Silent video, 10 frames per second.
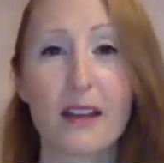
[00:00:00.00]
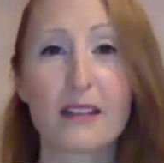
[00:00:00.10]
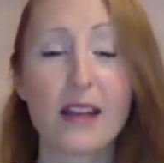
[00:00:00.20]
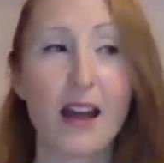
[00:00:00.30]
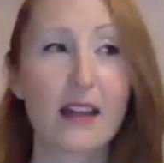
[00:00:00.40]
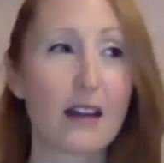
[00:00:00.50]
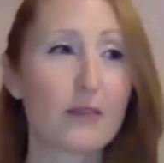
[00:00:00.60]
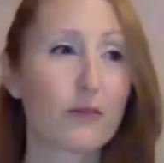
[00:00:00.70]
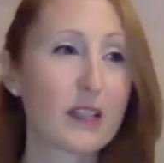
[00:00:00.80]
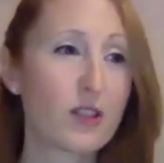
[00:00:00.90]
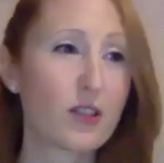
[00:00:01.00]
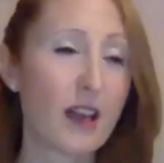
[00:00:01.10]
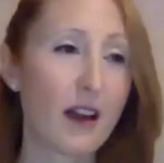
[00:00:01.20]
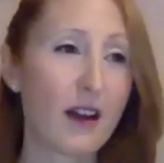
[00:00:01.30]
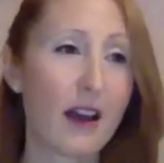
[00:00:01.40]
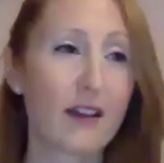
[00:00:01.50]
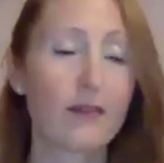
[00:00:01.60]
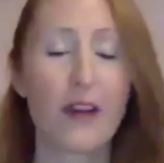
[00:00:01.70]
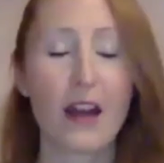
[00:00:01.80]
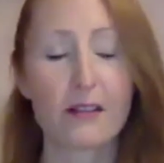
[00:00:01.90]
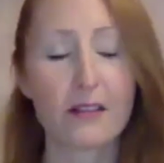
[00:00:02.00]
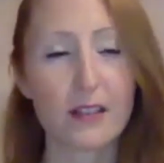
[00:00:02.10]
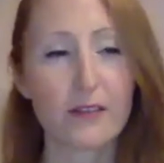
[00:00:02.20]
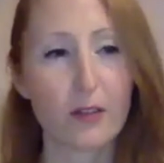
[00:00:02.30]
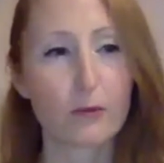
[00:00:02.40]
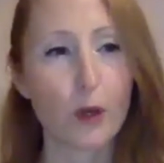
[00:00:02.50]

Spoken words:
And I had reached out, I found different